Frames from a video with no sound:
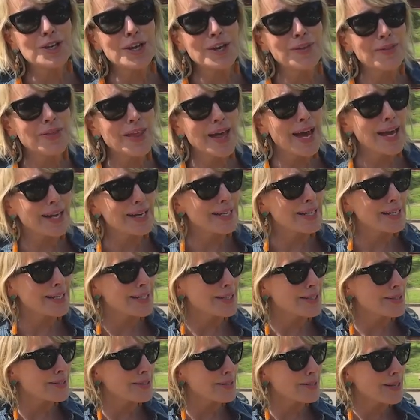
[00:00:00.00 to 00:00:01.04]
and that
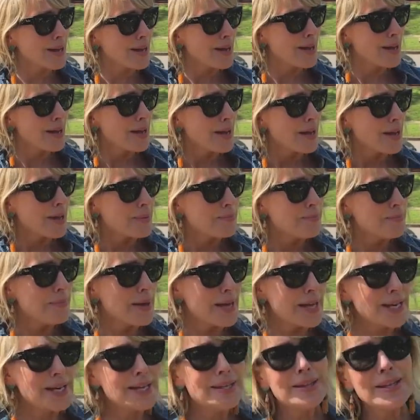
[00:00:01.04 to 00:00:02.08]
is
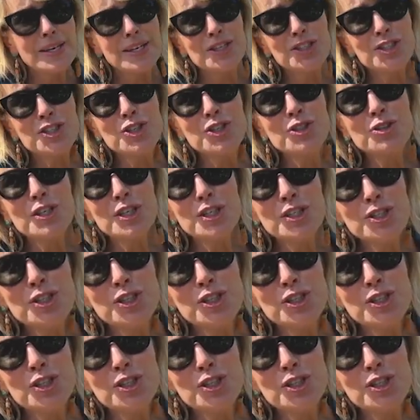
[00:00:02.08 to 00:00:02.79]
many things you can